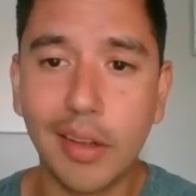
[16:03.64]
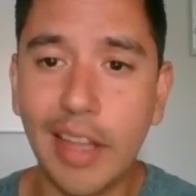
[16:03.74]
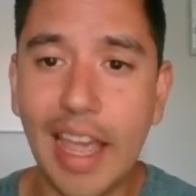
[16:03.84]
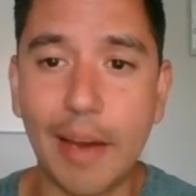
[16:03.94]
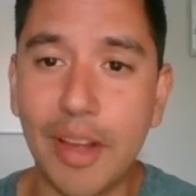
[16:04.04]

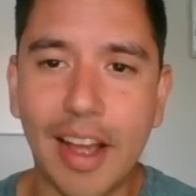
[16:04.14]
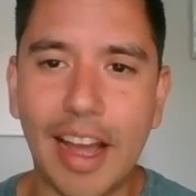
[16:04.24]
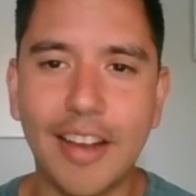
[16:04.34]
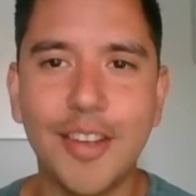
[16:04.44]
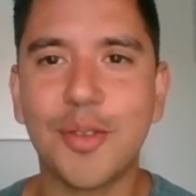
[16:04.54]
yeah,
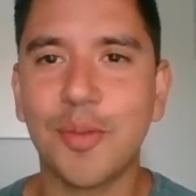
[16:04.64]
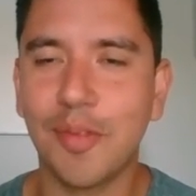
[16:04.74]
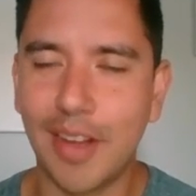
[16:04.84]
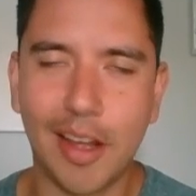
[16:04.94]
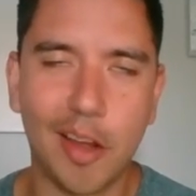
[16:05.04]
I
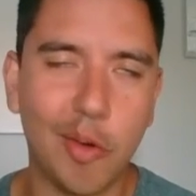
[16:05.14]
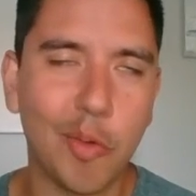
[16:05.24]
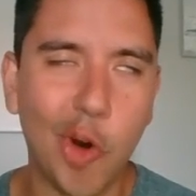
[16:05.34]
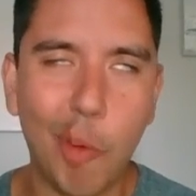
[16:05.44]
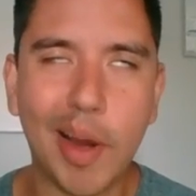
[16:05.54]

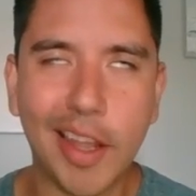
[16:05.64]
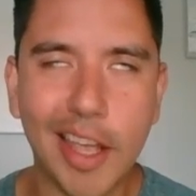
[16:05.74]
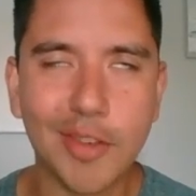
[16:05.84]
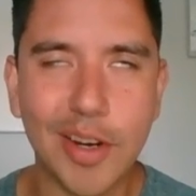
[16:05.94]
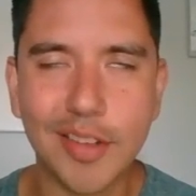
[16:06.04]
hope I
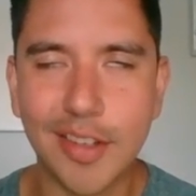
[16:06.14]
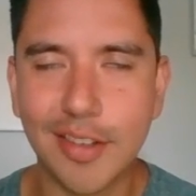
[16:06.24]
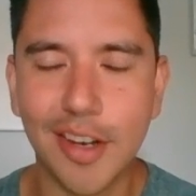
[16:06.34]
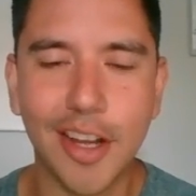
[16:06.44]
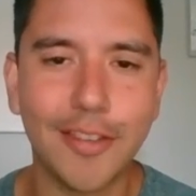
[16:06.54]
can't stress
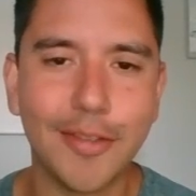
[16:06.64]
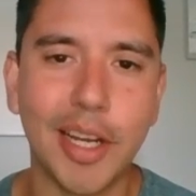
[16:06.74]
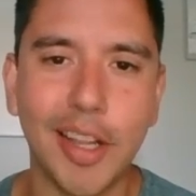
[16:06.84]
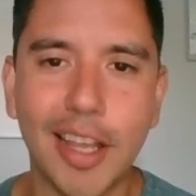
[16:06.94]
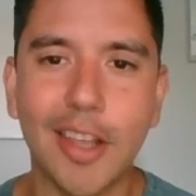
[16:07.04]
this enough,
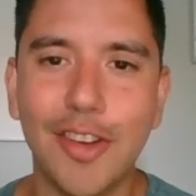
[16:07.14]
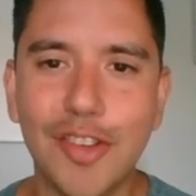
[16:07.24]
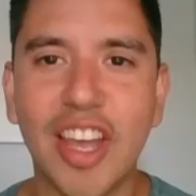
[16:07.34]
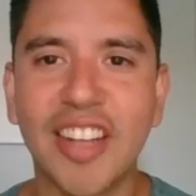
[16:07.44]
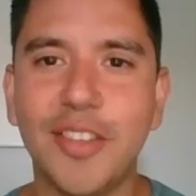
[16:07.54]
but like you
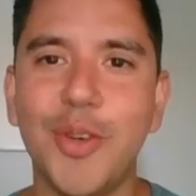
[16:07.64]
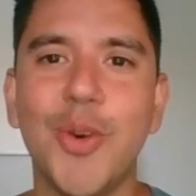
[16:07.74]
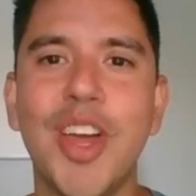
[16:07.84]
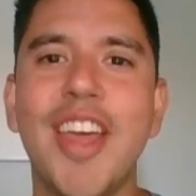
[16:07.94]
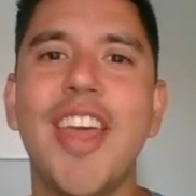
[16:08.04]
just got to
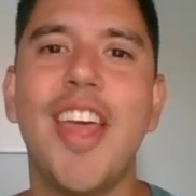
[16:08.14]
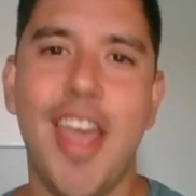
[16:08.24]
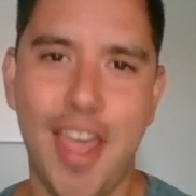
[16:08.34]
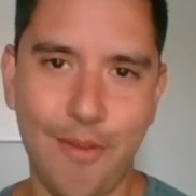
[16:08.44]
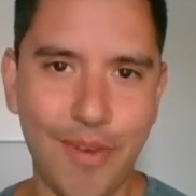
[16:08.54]

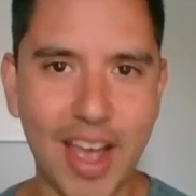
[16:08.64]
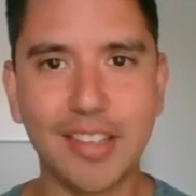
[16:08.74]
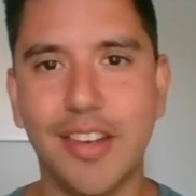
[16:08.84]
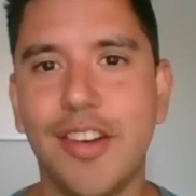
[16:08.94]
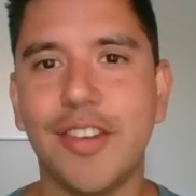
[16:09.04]

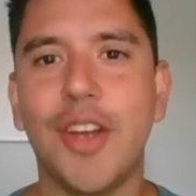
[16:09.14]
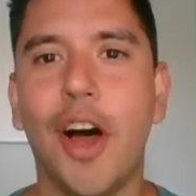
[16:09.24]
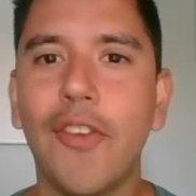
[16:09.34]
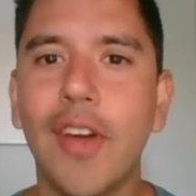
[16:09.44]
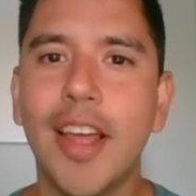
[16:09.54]
invest in
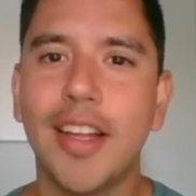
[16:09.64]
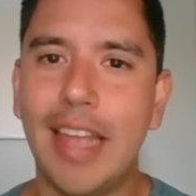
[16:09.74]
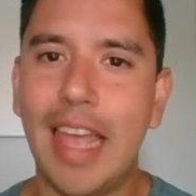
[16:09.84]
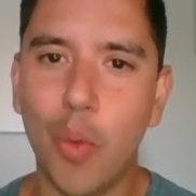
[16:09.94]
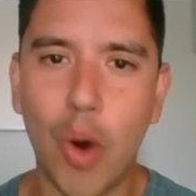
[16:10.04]
yourself.
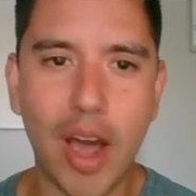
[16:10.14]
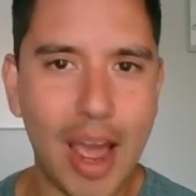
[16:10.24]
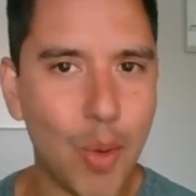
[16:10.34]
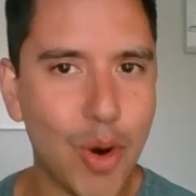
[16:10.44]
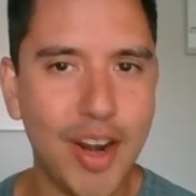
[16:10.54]
Take 1
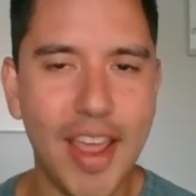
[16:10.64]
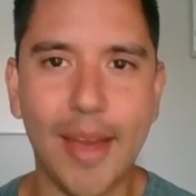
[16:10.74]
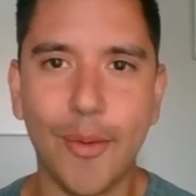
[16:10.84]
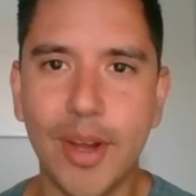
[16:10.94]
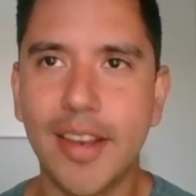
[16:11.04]
hour a
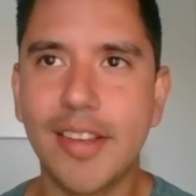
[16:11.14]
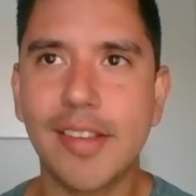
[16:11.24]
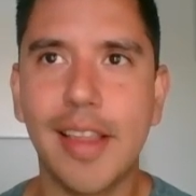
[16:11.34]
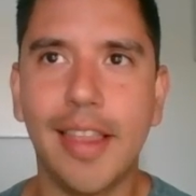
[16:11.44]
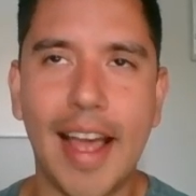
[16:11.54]
day. When
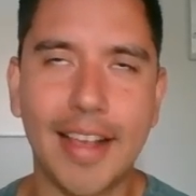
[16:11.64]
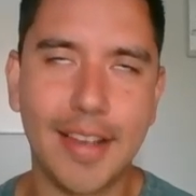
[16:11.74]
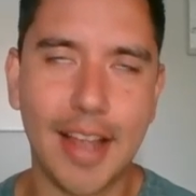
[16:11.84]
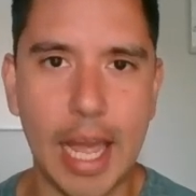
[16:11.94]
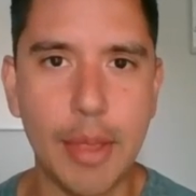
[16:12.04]
is the last
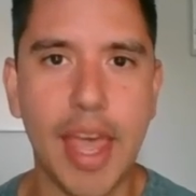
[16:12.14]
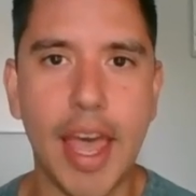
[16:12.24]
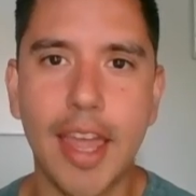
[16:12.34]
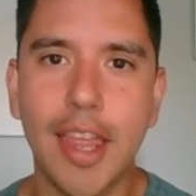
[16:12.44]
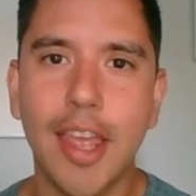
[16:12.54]
time
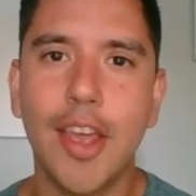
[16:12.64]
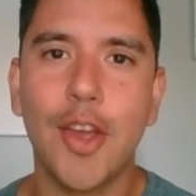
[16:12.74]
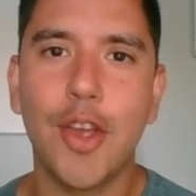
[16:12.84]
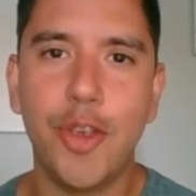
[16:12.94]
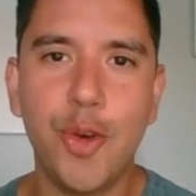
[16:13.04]
that
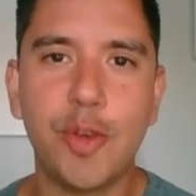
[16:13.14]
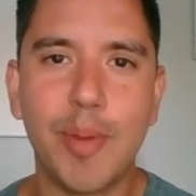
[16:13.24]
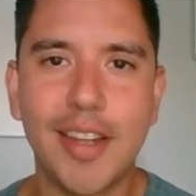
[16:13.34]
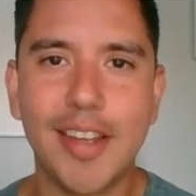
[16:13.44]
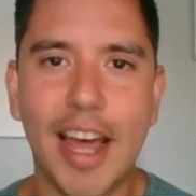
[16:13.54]
you
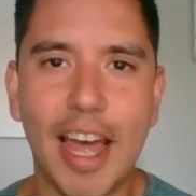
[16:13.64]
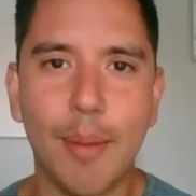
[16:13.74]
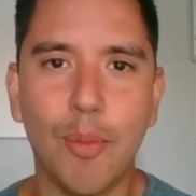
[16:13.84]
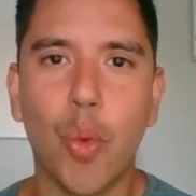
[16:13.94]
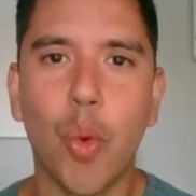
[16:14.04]
spent
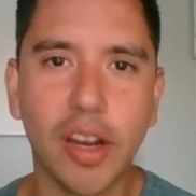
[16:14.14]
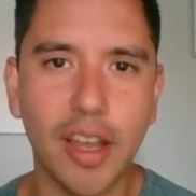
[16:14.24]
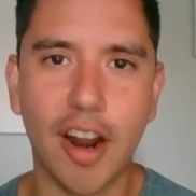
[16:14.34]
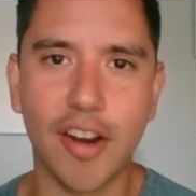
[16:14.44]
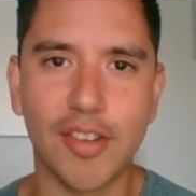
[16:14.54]
time
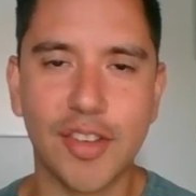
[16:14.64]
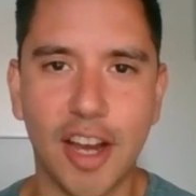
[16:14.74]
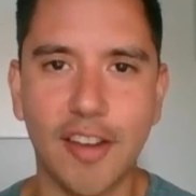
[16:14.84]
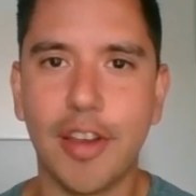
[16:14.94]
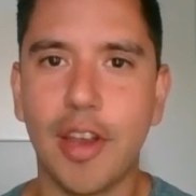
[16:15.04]
working on
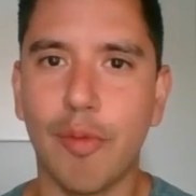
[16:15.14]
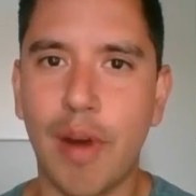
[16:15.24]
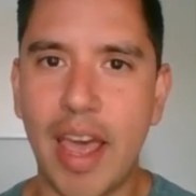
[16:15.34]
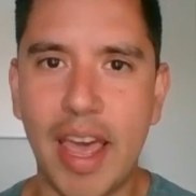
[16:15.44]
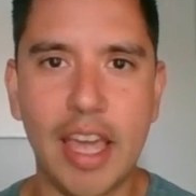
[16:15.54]
yourself? You
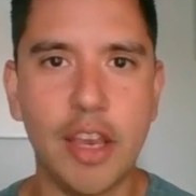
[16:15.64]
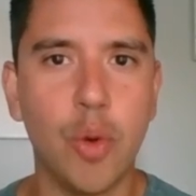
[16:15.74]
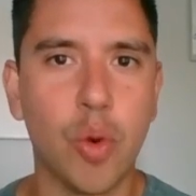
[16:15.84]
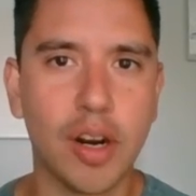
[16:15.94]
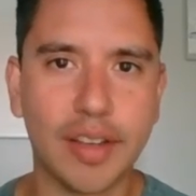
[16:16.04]
read,
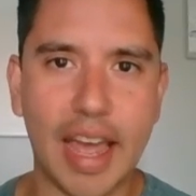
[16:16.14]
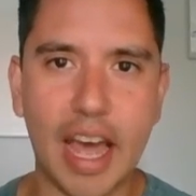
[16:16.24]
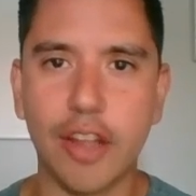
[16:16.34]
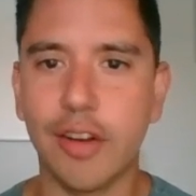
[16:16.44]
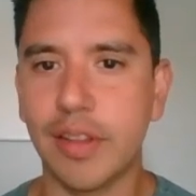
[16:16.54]
you worked
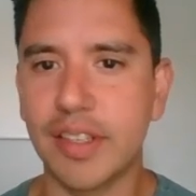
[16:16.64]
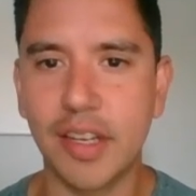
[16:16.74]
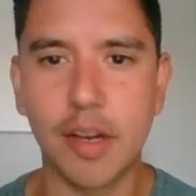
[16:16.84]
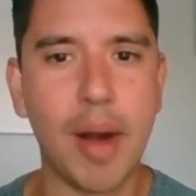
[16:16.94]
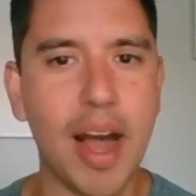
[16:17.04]
out, you
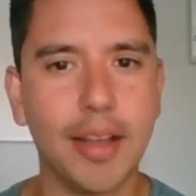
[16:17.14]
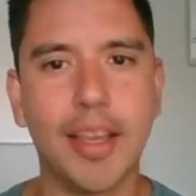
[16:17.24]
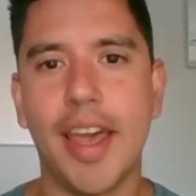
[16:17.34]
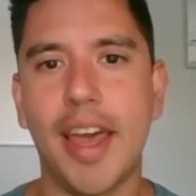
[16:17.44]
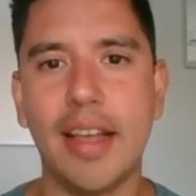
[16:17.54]
listened to
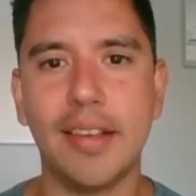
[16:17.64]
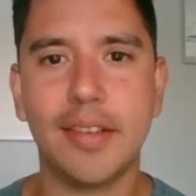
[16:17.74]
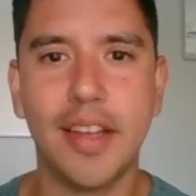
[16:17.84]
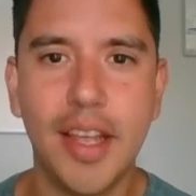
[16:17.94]
podcasts,